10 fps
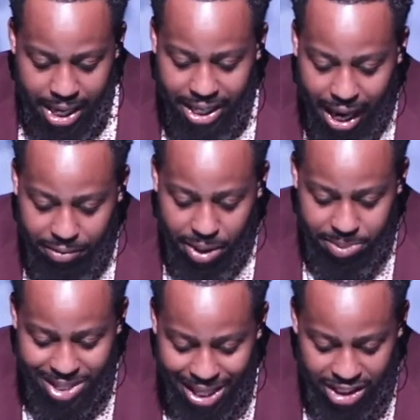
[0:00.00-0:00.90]
He gave
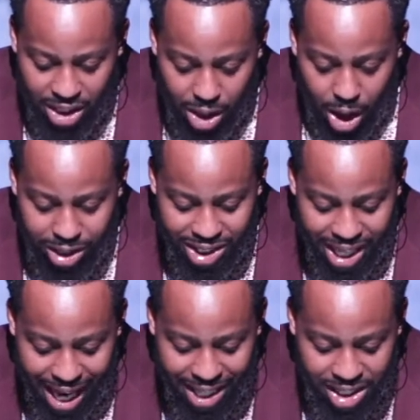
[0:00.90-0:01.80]
them such a large
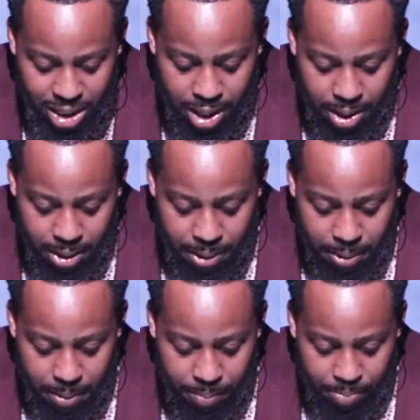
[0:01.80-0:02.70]
catch
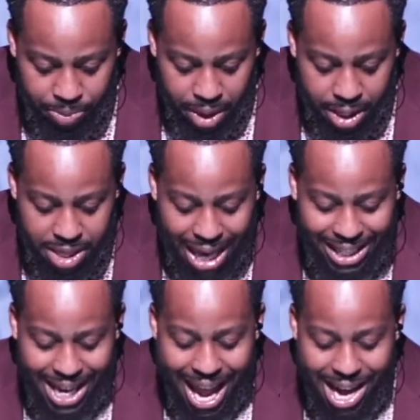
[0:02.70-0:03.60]

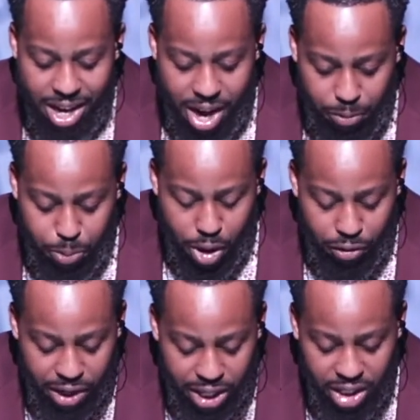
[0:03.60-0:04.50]
that they had enough
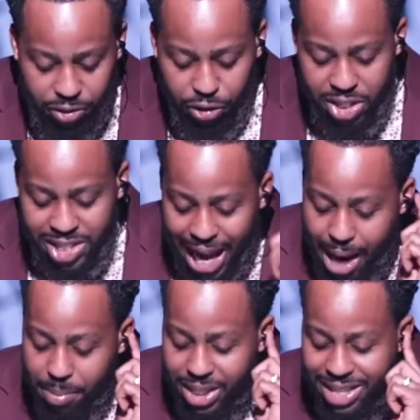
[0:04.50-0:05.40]
provision for
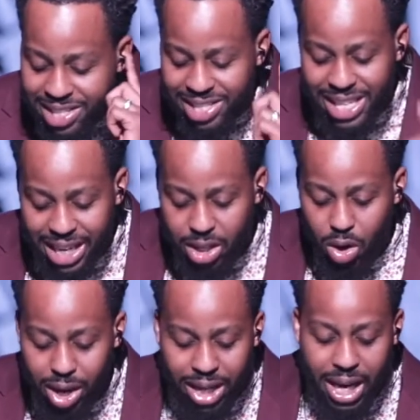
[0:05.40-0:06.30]
Simon to
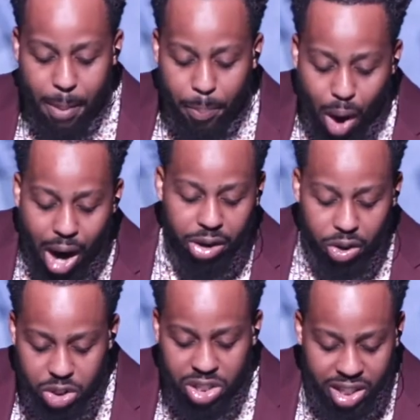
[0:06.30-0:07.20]
signal and get
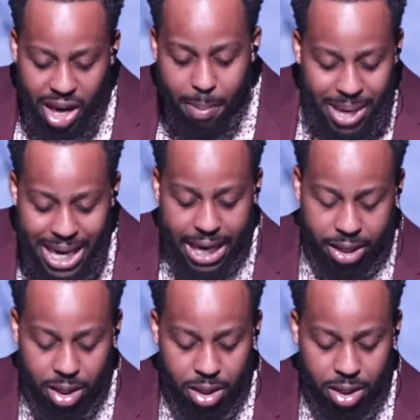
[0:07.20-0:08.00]
partners to come in.